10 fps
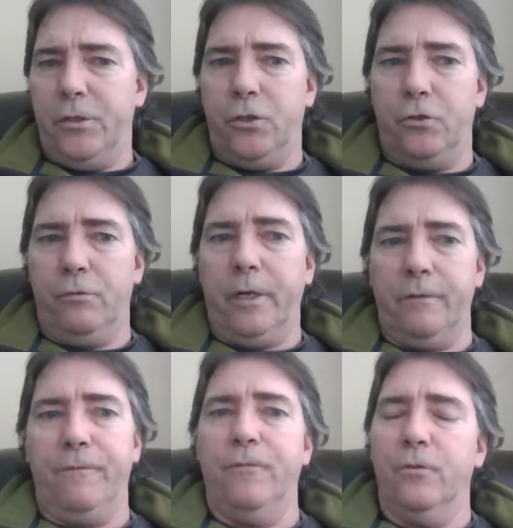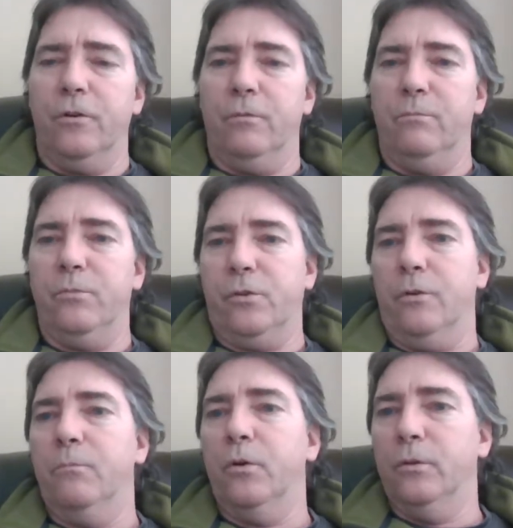strict forms
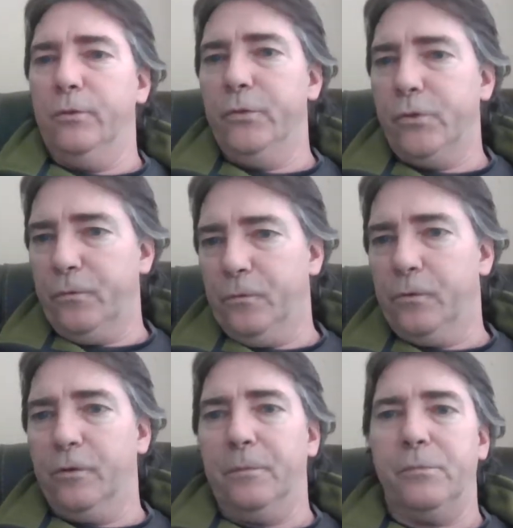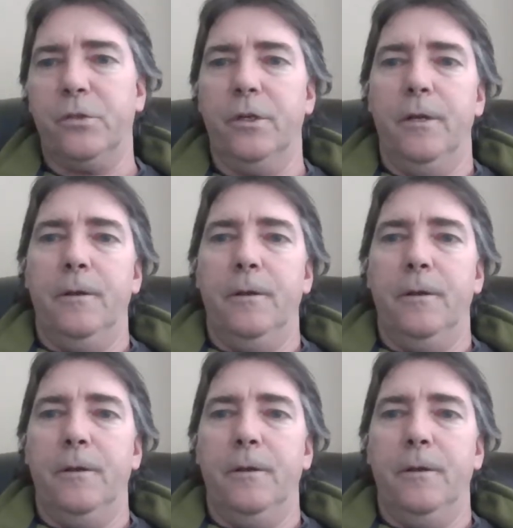or more loose forms,